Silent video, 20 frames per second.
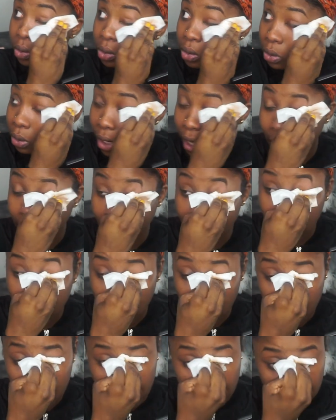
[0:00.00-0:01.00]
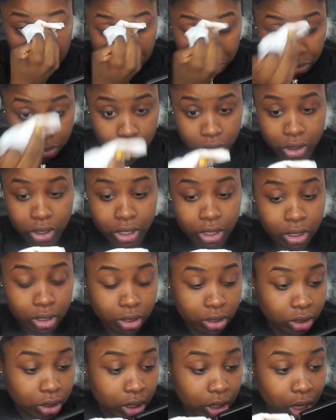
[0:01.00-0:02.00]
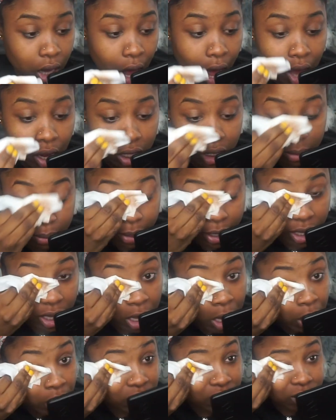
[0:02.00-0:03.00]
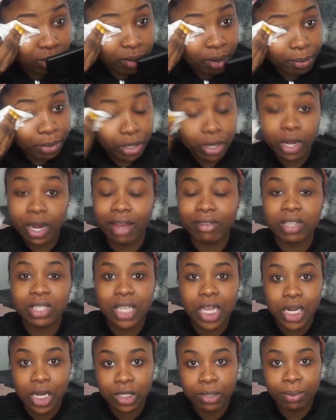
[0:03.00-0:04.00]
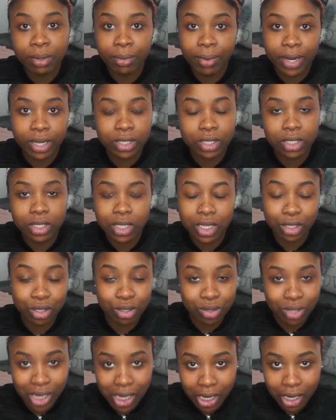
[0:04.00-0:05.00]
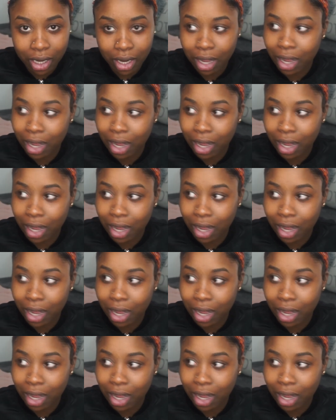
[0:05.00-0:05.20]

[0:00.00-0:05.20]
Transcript: you can go to the to the college, but just remember you're gonna have to take those prerequisites that you need.